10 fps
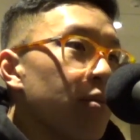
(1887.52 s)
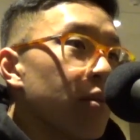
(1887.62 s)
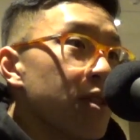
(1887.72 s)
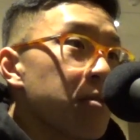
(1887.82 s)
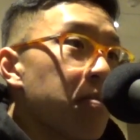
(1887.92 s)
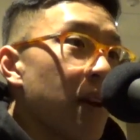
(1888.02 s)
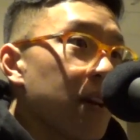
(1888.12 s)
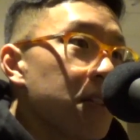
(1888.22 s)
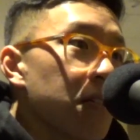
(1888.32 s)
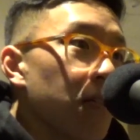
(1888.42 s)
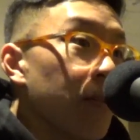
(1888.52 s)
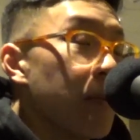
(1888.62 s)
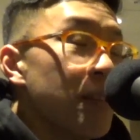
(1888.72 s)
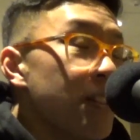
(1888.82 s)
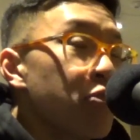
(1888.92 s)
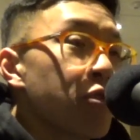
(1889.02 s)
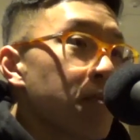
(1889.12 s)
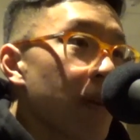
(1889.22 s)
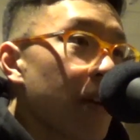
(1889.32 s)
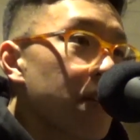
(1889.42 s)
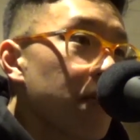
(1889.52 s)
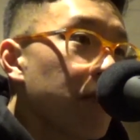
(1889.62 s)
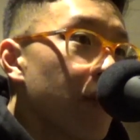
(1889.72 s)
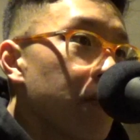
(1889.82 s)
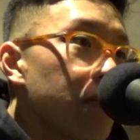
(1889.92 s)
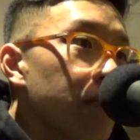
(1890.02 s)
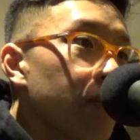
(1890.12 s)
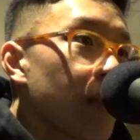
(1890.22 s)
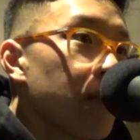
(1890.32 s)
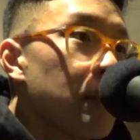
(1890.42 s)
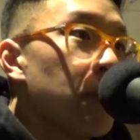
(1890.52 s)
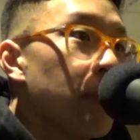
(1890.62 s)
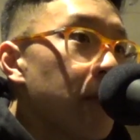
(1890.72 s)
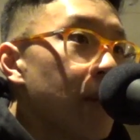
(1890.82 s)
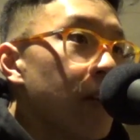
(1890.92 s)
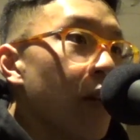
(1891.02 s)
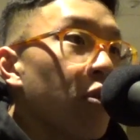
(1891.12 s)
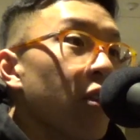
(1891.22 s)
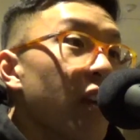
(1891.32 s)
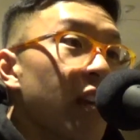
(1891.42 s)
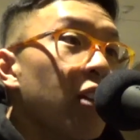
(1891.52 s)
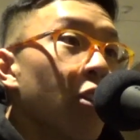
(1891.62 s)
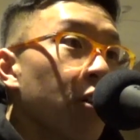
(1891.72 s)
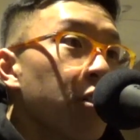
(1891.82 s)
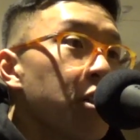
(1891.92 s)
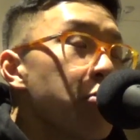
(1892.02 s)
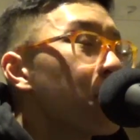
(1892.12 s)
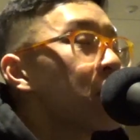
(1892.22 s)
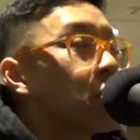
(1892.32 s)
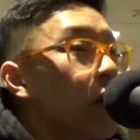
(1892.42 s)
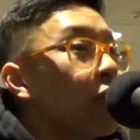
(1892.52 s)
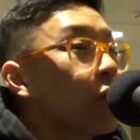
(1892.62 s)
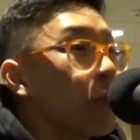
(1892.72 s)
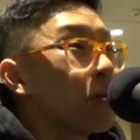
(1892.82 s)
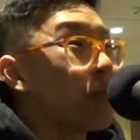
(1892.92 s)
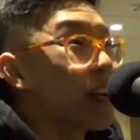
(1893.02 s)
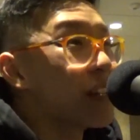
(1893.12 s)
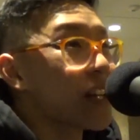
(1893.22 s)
respect or maybe disrespect from people maybe that were in it longer than you but still have a lower rank